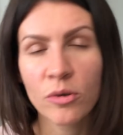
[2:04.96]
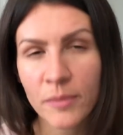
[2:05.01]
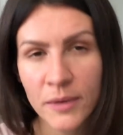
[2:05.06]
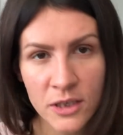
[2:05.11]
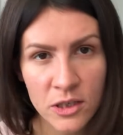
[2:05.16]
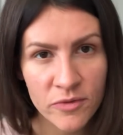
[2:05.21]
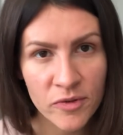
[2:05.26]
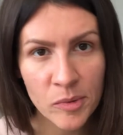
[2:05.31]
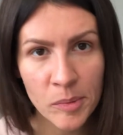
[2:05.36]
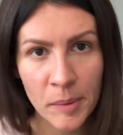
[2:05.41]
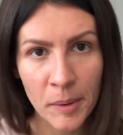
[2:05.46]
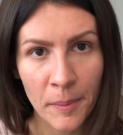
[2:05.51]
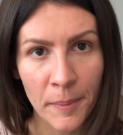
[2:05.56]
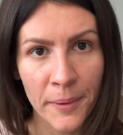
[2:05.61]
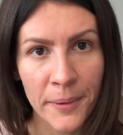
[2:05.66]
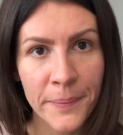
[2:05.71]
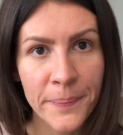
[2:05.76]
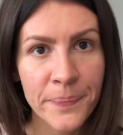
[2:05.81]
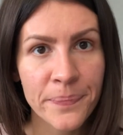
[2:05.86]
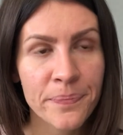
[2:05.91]
much of a
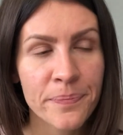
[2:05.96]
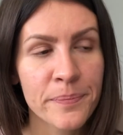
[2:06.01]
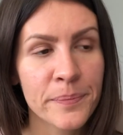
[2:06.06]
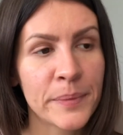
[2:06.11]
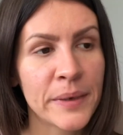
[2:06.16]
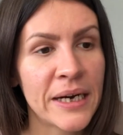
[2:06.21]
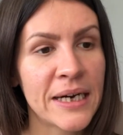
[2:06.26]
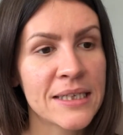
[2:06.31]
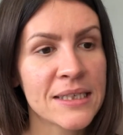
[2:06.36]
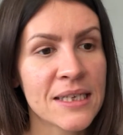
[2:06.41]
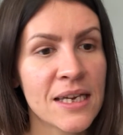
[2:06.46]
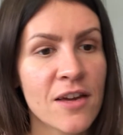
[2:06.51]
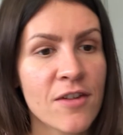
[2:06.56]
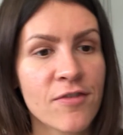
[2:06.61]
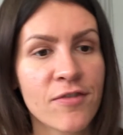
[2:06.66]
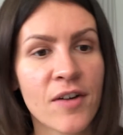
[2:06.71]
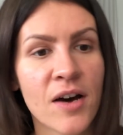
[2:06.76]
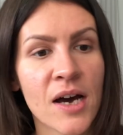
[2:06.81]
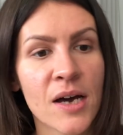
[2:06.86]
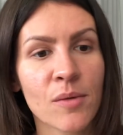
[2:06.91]
problem. But
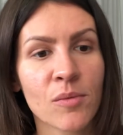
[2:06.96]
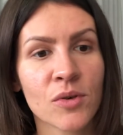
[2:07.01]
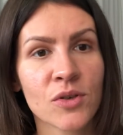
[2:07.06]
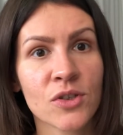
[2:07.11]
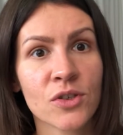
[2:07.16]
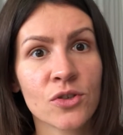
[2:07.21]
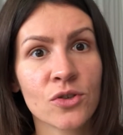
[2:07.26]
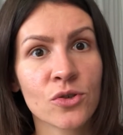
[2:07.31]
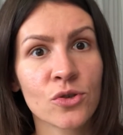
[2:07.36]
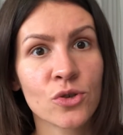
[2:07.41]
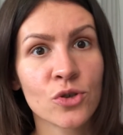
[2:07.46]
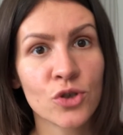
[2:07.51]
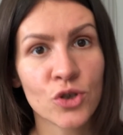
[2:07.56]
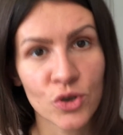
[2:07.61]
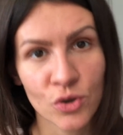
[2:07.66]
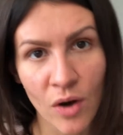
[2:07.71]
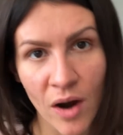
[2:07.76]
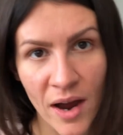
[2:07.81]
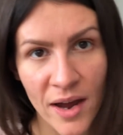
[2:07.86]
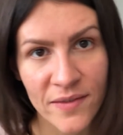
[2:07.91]
if I was to
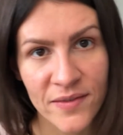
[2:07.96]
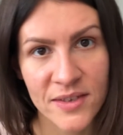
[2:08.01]
drive